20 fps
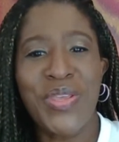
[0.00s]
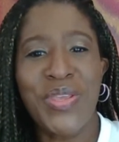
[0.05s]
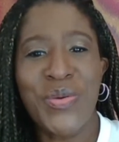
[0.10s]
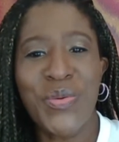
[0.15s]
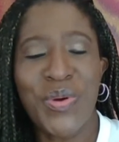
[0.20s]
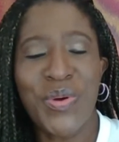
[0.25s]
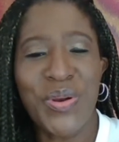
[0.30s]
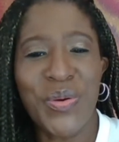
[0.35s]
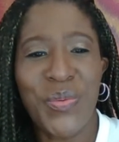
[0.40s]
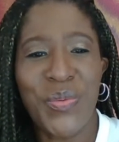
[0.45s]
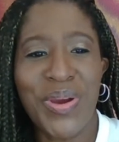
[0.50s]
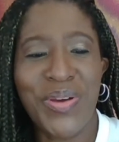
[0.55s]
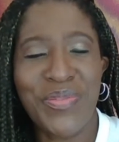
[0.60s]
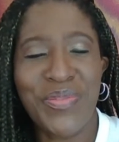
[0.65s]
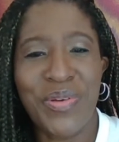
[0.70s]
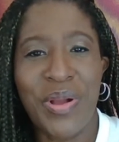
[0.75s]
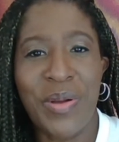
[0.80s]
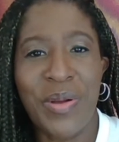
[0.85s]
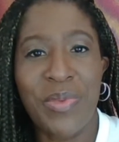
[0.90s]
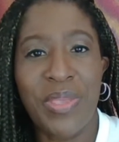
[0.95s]
you want to work
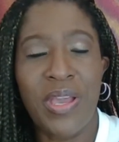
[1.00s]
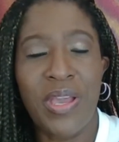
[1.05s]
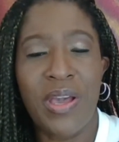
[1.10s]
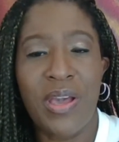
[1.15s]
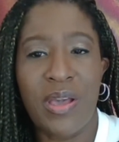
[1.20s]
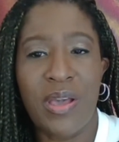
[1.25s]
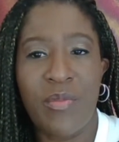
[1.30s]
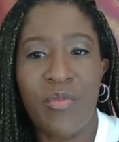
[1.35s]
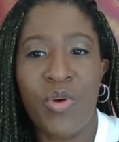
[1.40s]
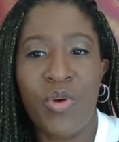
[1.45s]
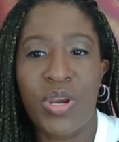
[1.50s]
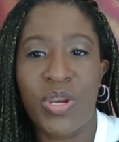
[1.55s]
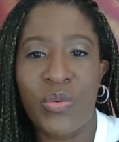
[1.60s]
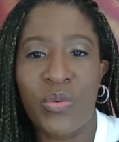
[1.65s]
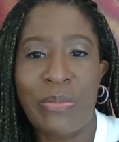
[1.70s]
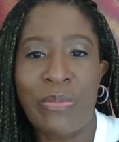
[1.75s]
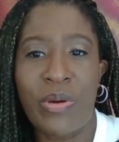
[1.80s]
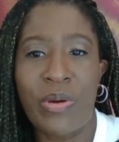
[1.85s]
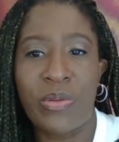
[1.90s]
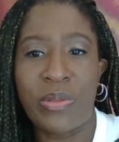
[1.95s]
from working
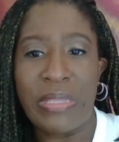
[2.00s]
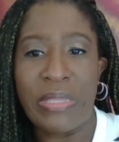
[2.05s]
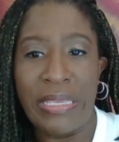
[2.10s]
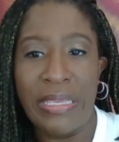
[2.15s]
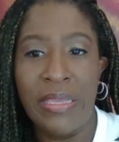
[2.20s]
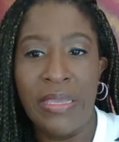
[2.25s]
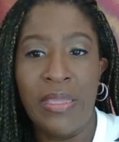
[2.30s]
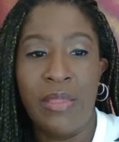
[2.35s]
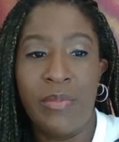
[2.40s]
remotely?